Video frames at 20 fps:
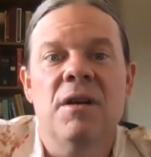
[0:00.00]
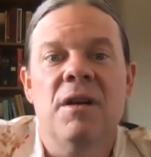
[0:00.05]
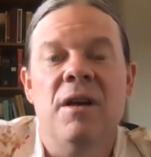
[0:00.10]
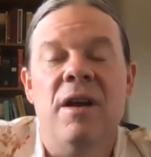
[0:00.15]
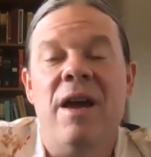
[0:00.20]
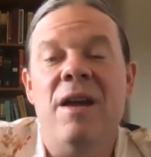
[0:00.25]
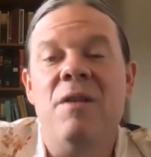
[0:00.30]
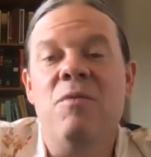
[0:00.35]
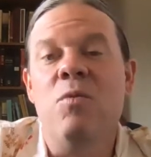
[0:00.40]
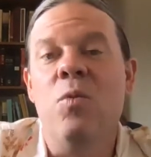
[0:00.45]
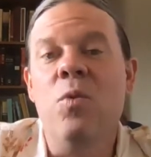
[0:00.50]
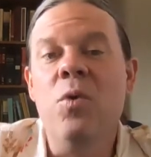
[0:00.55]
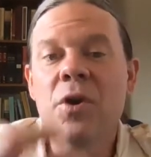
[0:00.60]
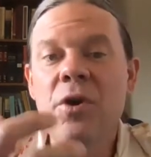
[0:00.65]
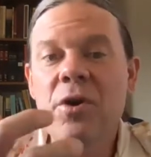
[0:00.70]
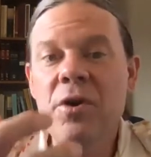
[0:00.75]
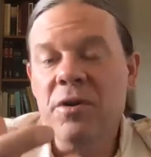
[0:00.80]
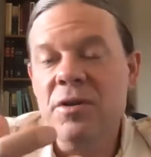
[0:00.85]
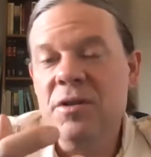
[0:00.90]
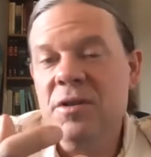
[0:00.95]
And
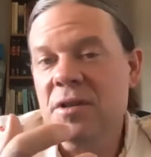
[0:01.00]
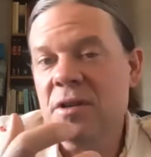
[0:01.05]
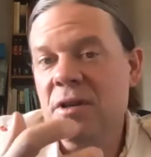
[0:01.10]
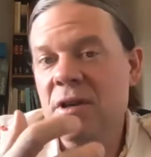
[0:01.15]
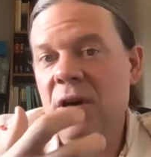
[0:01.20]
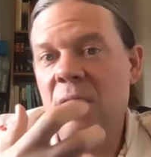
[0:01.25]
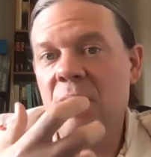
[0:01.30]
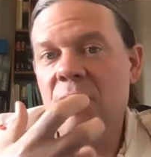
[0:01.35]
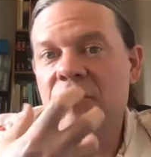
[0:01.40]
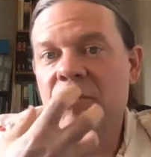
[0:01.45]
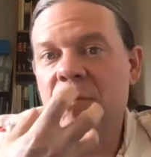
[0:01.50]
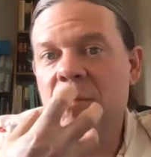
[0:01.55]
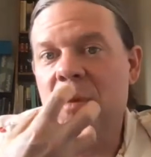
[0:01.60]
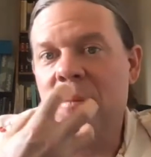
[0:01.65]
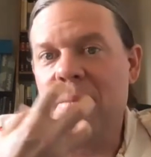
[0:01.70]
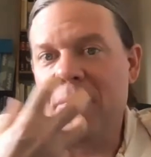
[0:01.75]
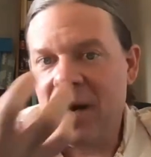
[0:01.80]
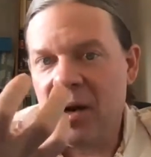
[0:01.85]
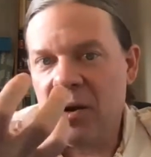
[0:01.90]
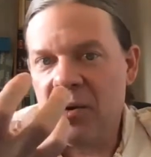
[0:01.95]
words come from the
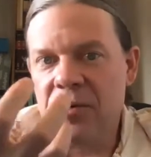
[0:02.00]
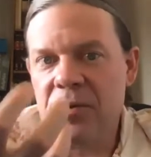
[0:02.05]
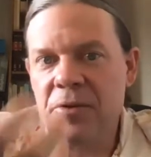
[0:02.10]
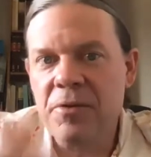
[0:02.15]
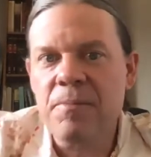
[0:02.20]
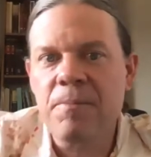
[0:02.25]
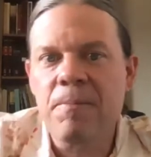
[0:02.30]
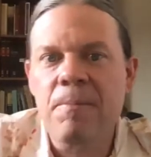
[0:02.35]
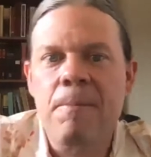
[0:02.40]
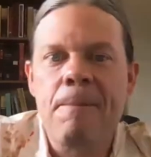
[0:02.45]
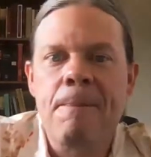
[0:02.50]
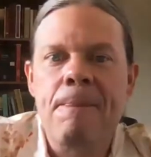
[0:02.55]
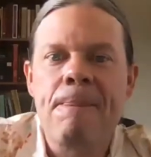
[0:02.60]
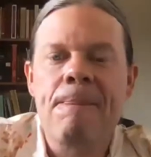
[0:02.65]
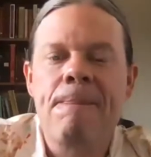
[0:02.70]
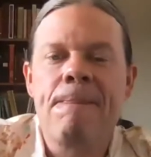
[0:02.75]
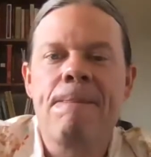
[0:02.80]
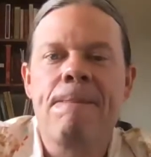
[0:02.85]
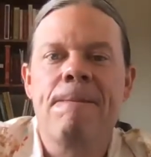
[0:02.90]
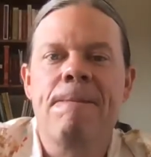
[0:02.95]
mouth.
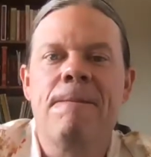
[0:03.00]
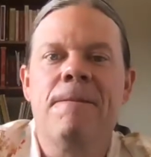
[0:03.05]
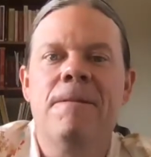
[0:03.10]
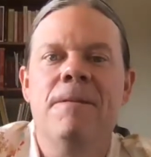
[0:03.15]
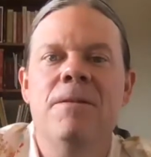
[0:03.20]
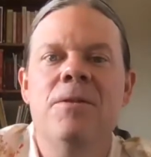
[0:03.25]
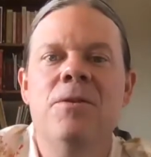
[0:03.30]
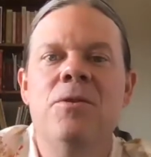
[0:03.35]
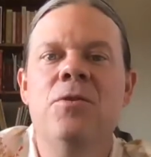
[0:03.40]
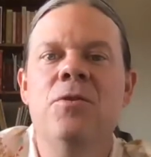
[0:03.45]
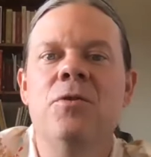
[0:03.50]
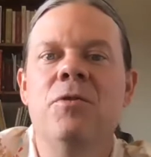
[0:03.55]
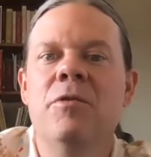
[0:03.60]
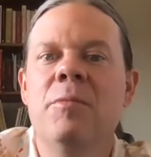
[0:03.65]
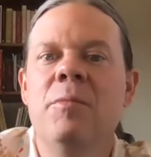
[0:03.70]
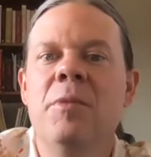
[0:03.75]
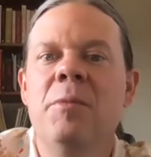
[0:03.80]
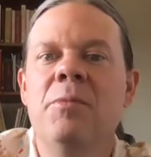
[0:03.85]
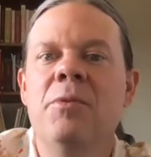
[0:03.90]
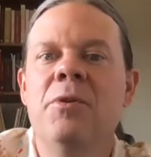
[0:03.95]
You'll
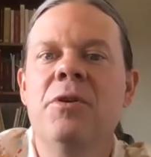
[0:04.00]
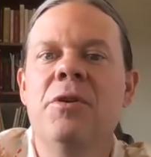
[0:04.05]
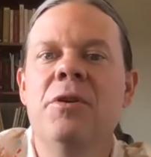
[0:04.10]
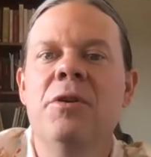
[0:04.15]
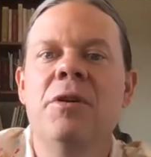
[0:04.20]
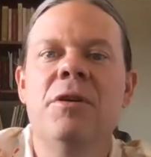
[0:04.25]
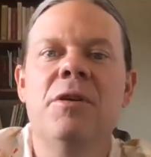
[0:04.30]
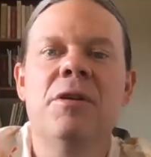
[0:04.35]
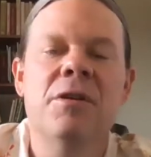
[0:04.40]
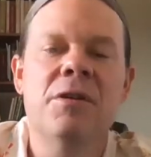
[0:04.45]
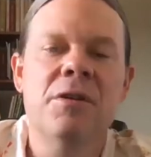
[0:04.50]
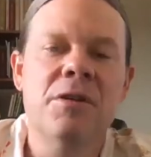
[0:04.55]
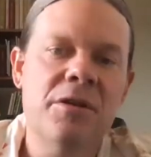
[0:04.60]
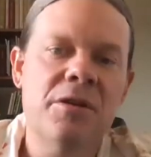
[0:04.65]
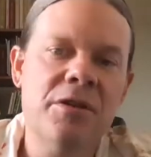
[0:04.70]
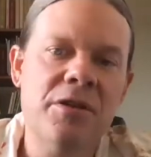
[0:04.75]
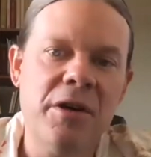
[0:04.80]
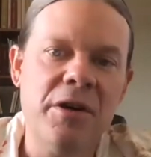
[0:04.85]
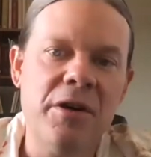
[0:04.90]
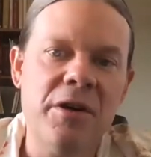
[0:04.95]
remember,
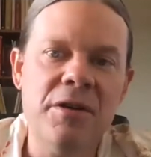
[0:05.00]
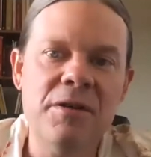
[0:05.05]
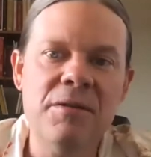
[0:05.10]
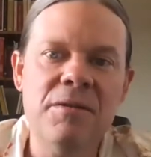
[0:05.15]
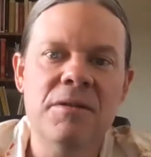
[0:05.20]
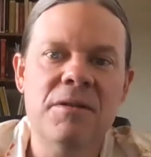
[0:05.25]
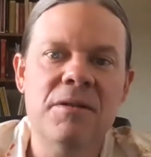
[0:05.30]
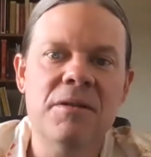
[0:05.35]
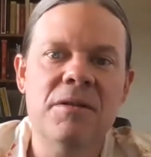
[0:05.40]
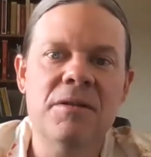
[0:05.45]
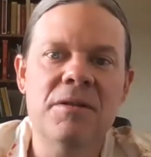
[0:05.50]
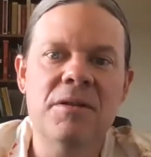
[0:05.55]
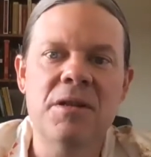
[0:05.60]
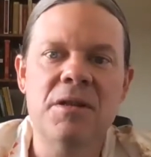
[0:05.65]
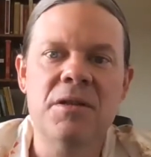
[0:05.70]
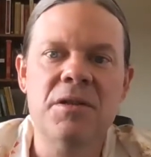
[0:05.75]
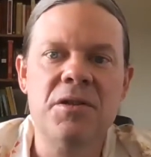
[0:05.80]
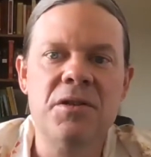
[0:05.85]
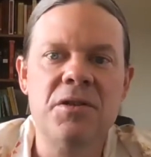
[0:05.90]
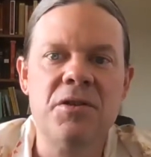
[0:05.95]
Sharon, did
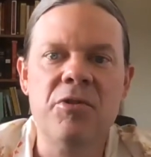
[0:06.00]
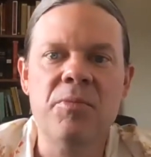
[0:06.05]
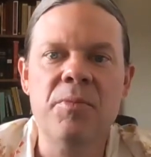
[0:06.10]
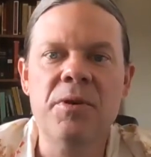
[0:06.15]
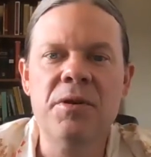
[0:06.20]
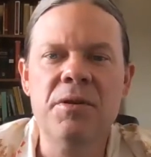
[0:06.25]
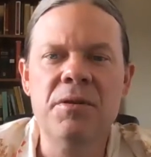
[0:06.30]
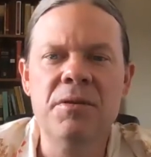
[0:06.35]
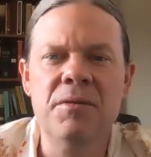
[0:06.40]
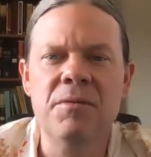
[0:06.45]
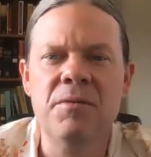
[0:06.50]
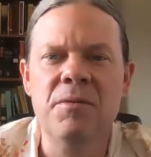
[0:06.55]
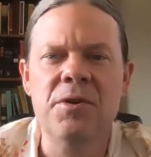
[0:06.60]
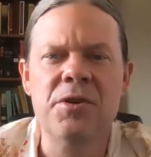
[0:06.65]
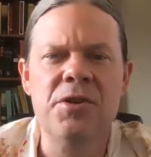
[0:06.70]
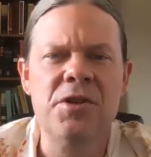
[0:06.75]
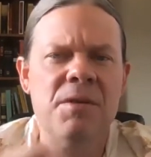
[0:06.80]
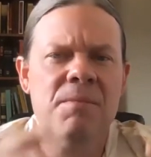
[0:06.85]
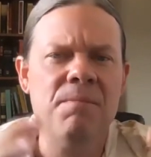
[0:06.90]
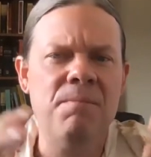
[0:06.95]
a sermon where
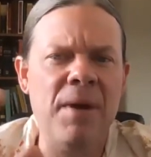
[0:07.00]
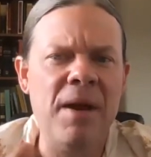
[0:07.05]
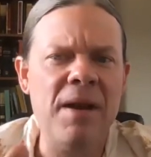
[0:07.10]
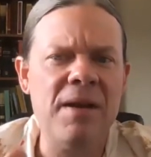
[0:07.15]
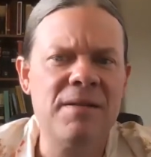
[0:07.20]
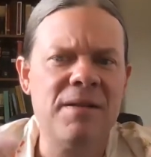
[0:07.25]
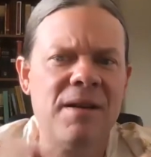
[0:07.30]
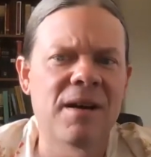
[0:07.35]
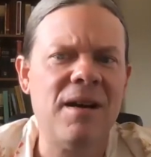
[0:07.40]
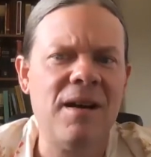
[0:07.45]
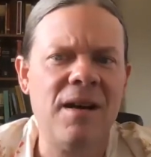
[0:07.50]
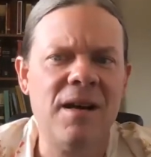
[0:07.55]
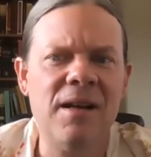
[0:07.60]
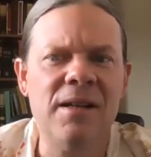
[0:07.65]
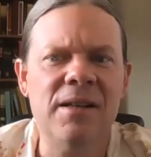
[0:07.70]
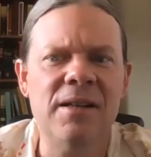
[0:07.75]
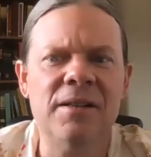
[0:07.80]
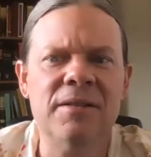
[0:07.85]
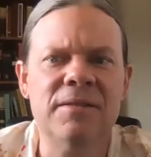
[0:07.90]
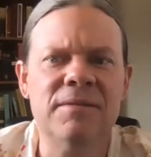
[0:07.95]
she baked a
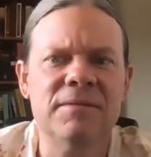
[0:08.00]
challah